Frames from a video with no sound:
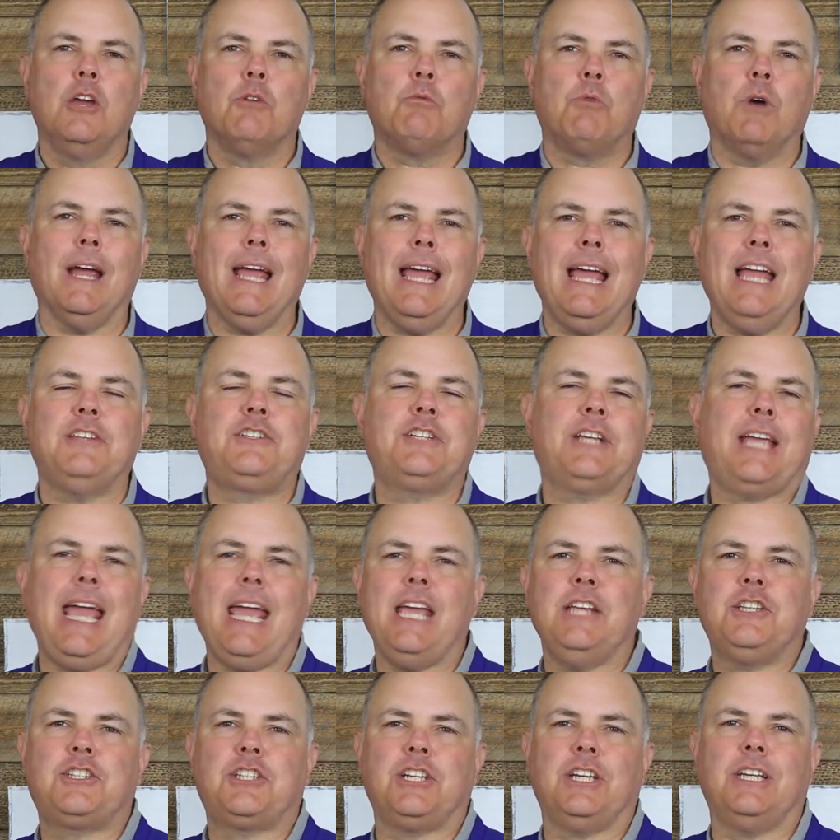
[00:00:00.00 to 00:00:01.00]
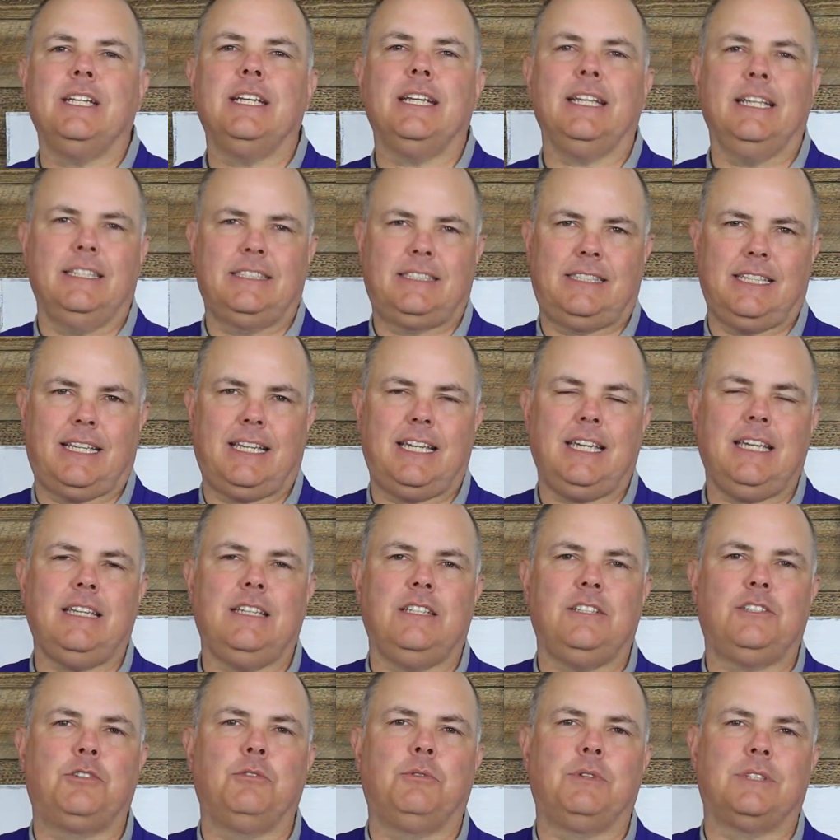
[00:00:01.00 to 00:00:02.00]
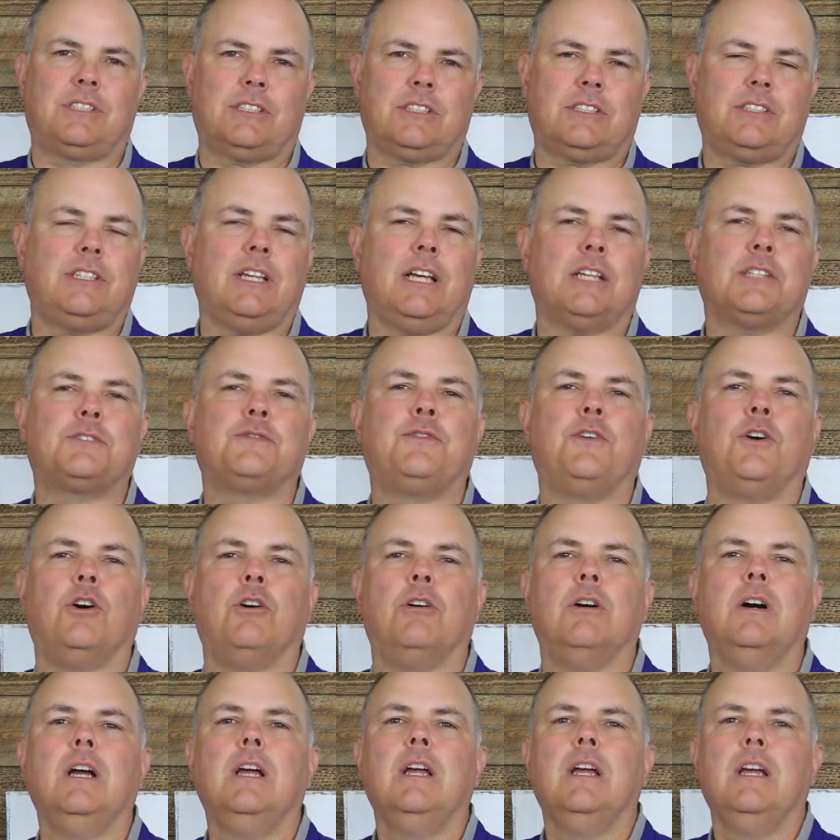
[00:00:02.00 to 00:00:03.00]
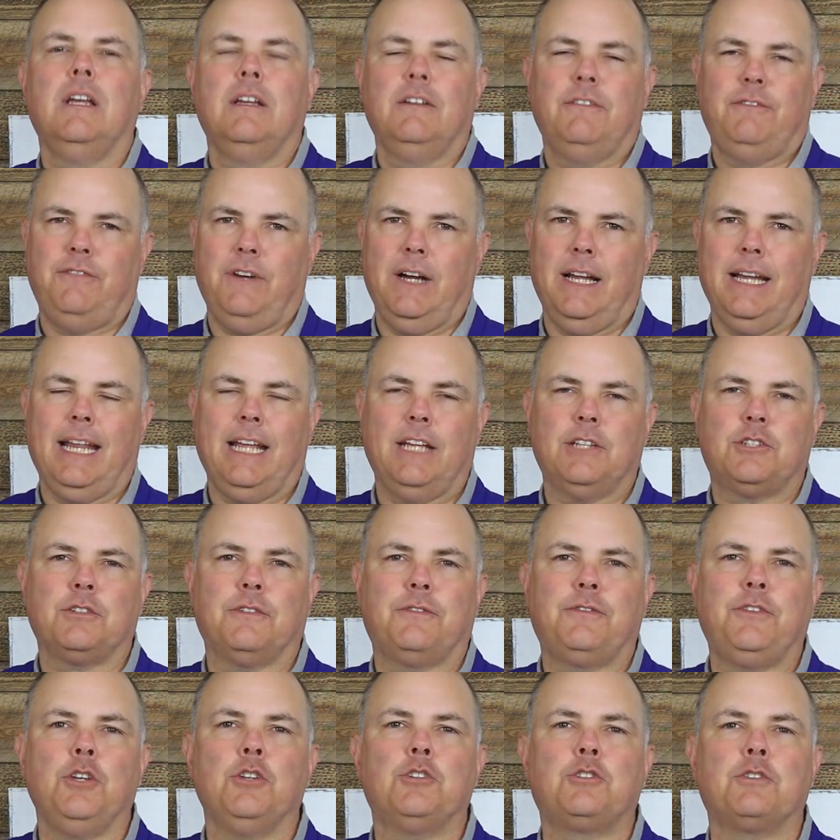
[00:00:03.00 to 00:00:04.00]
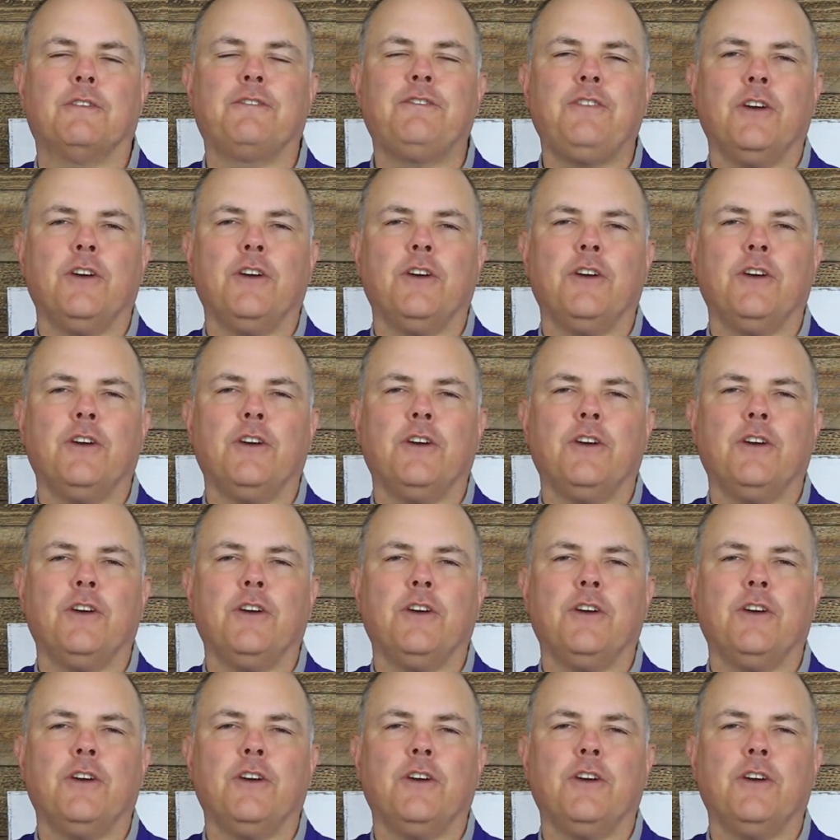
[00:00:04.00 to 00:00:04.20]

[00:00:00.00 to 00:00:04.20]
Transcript: where education is the key to a successful financial future.